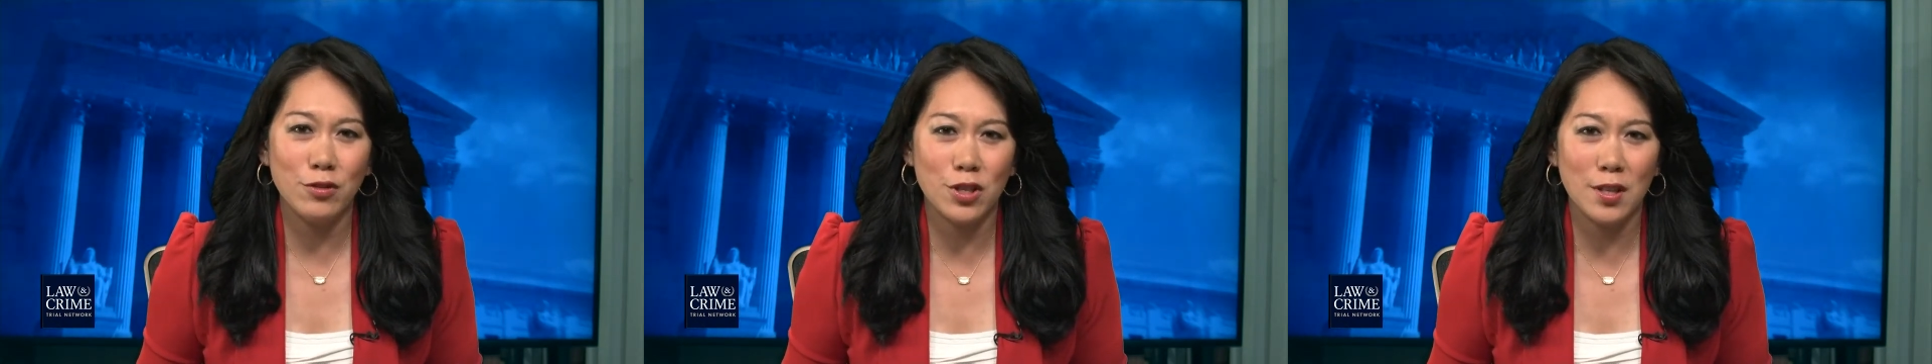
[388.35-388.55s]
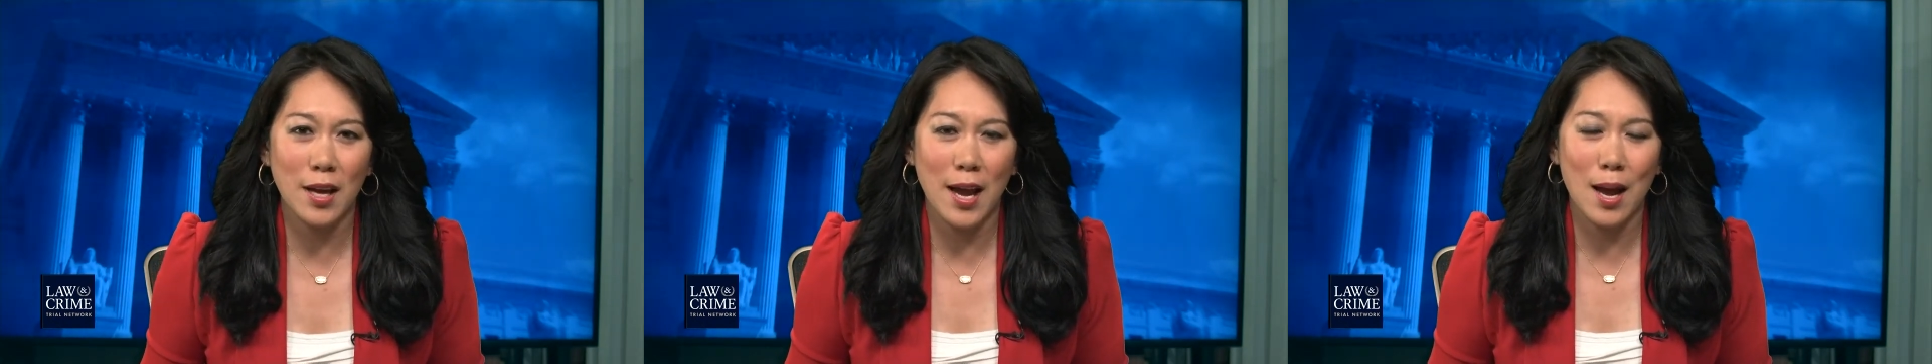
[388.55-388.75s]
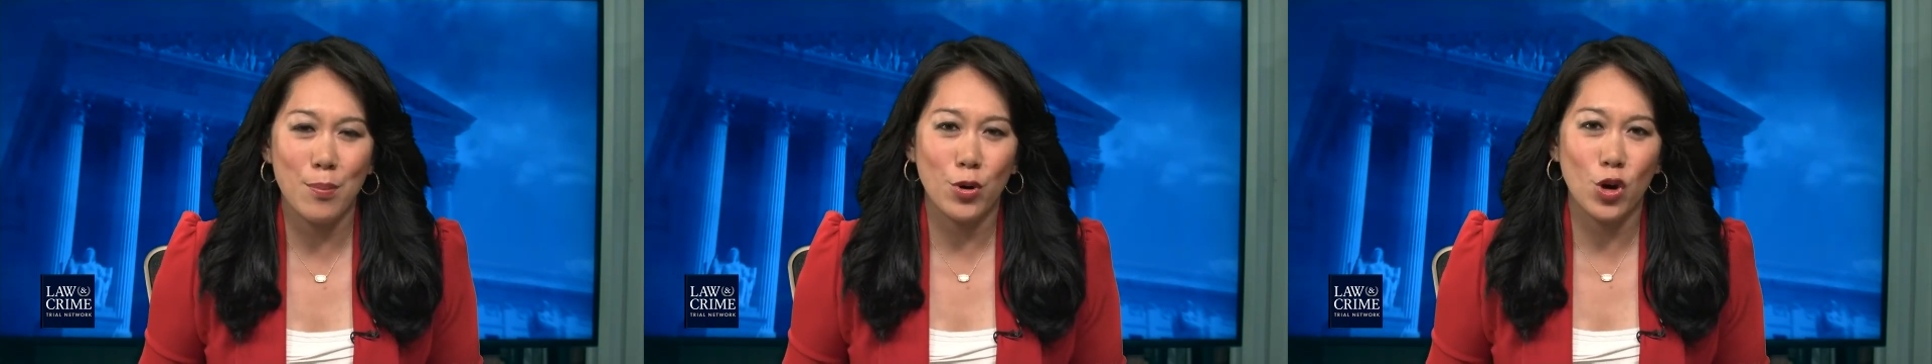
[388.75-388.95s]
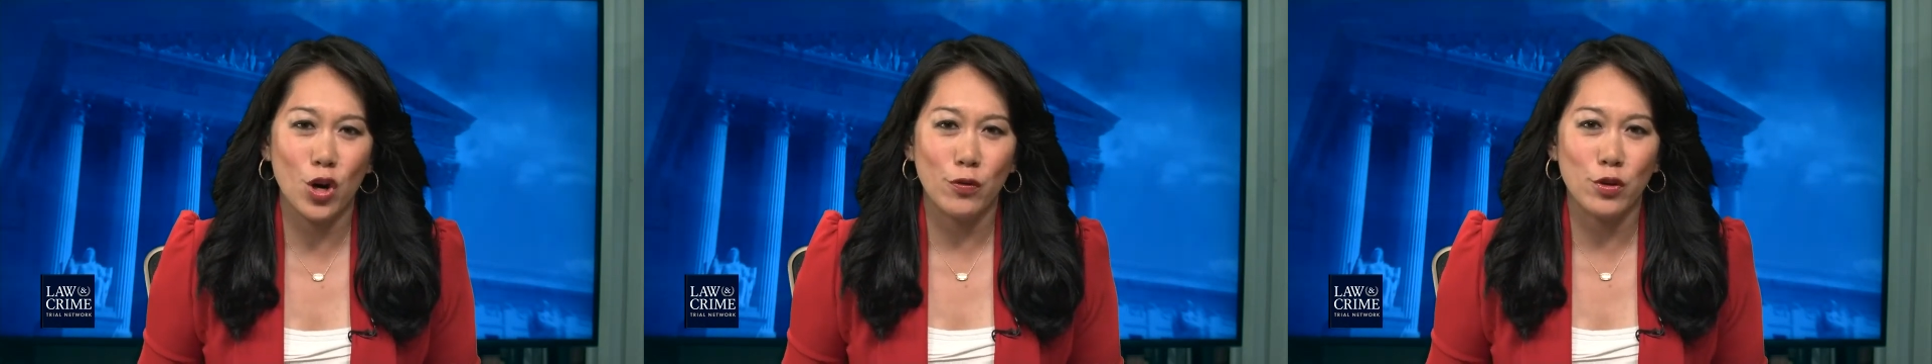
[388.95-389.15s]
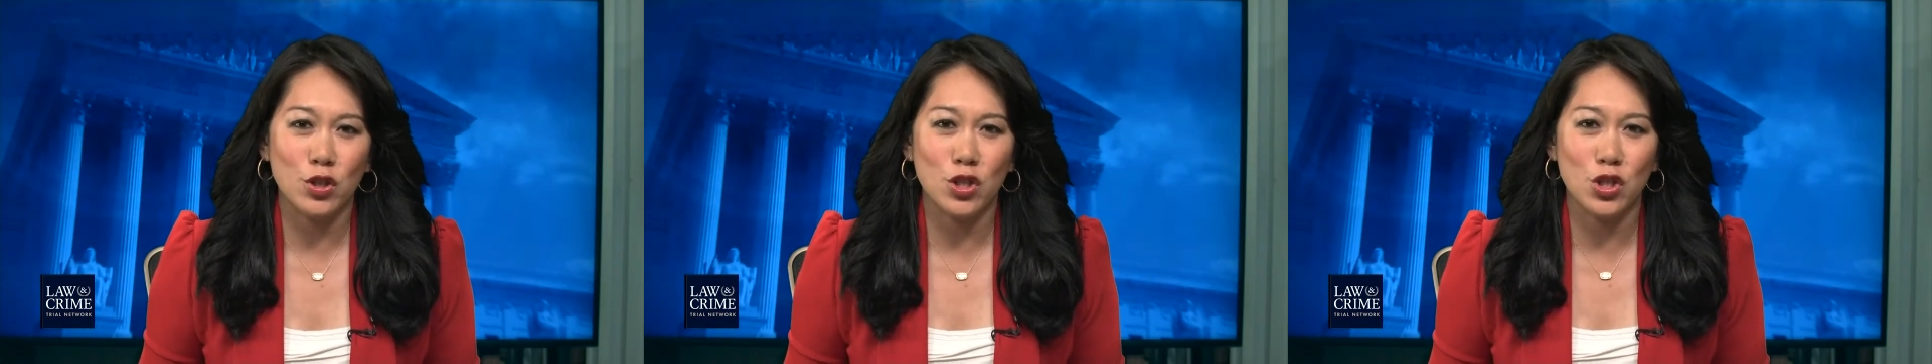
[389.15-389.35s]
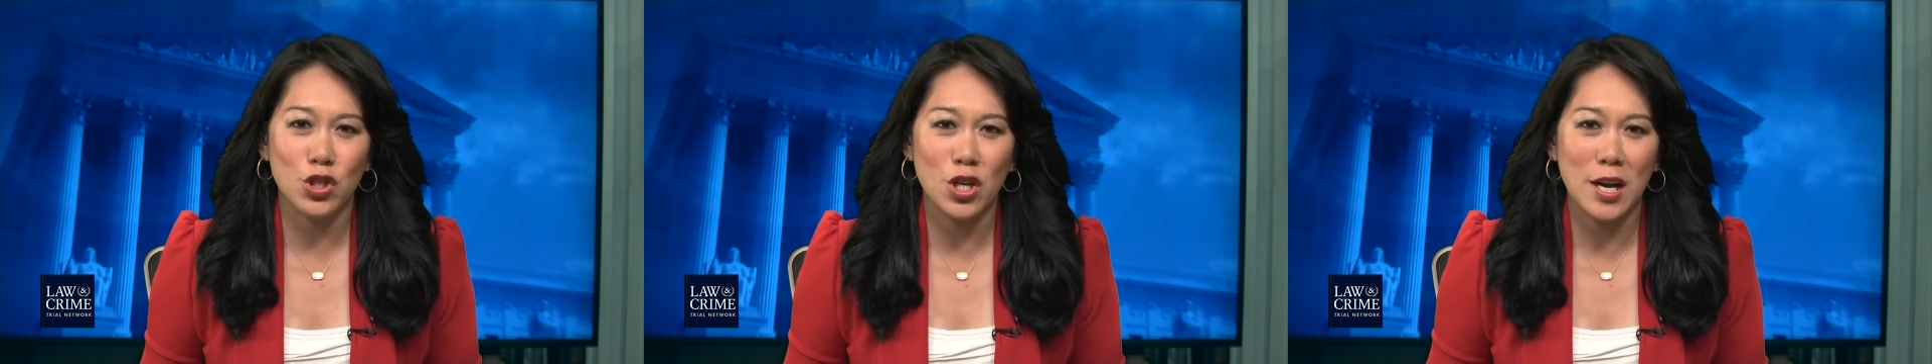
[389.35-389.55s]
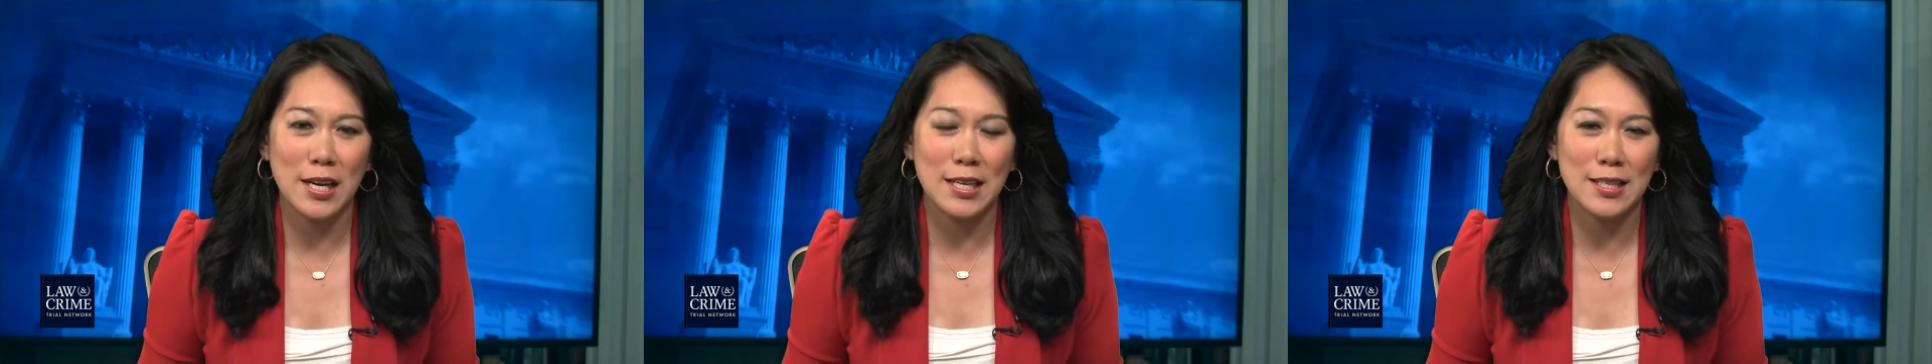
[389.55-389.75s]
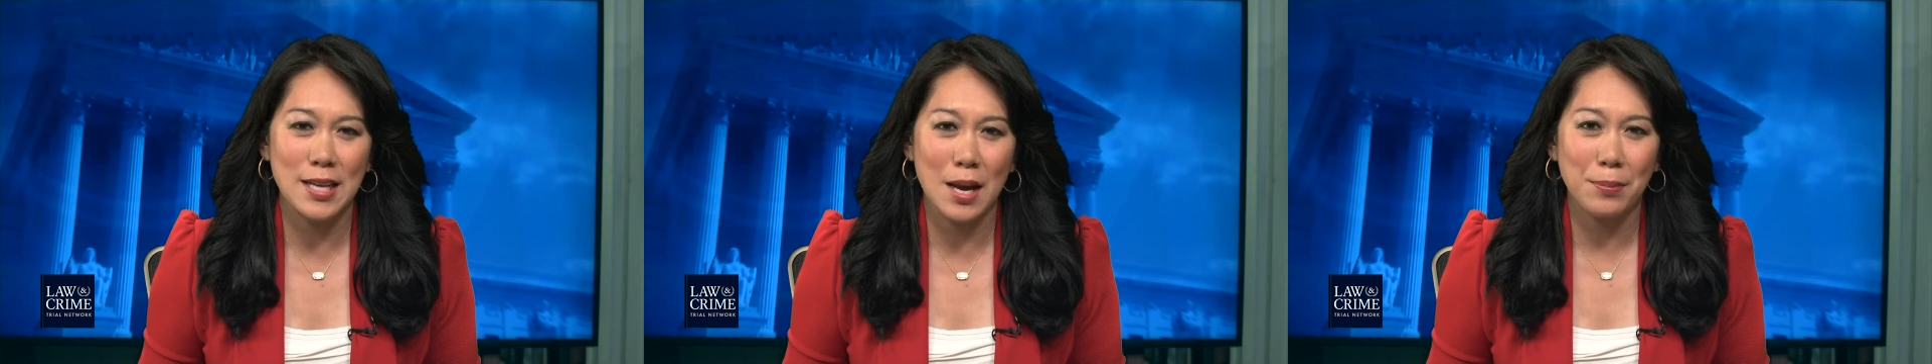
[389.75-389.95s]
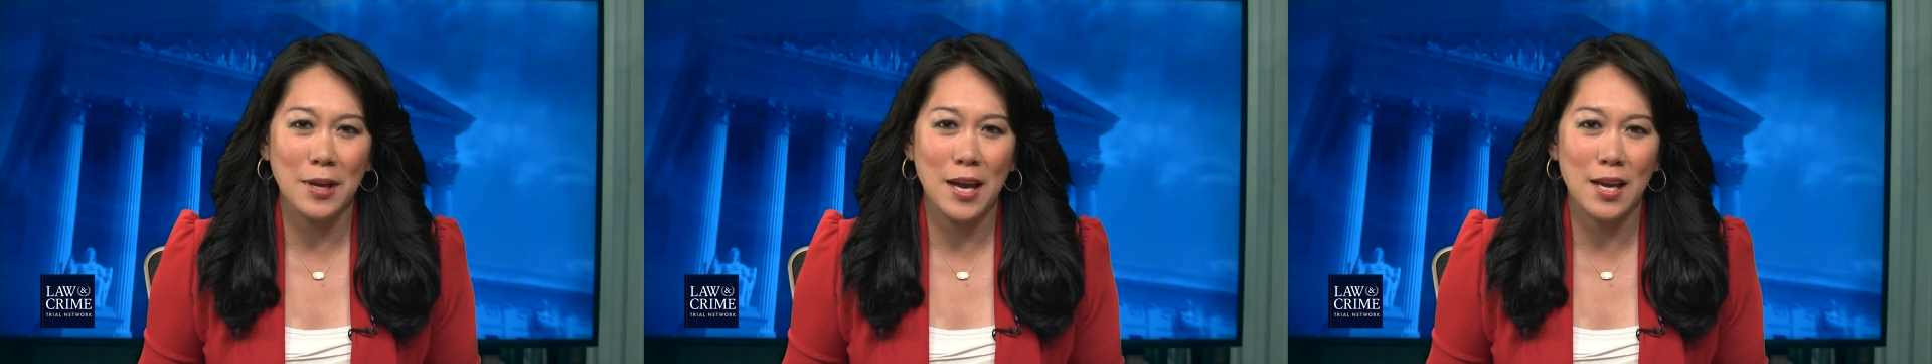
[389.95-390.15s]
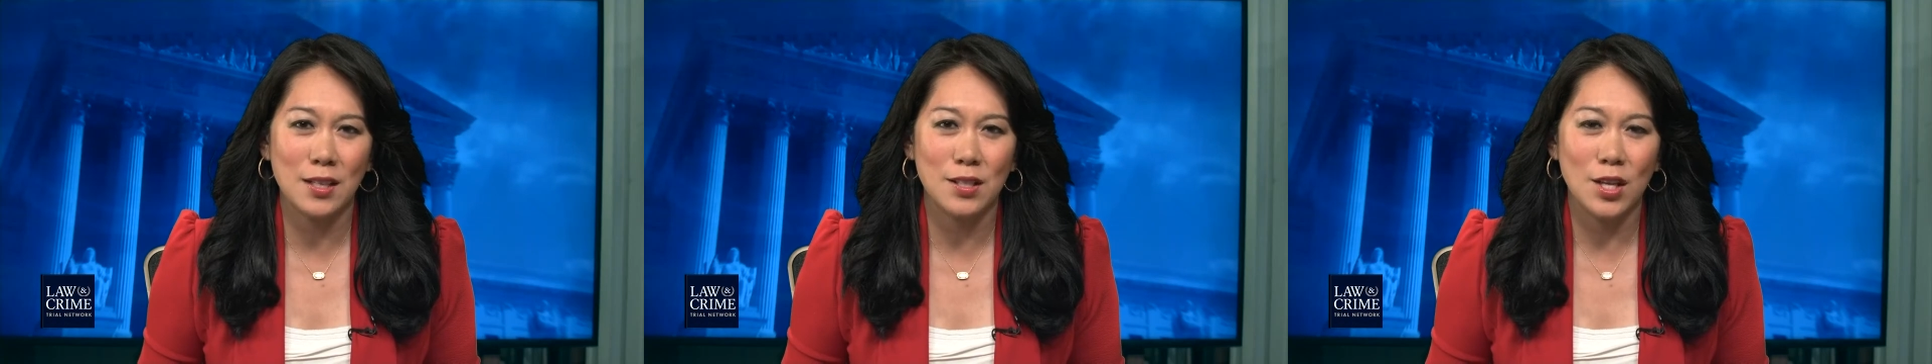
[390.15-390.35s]
to the Amber Heard versus Johnny Depp
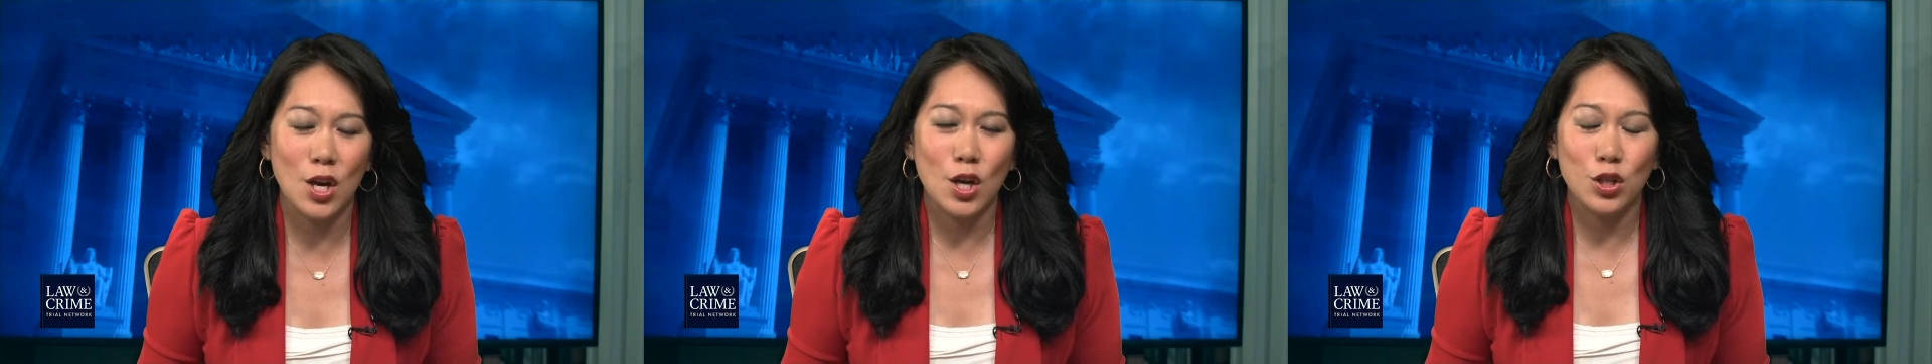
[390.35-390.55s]
case.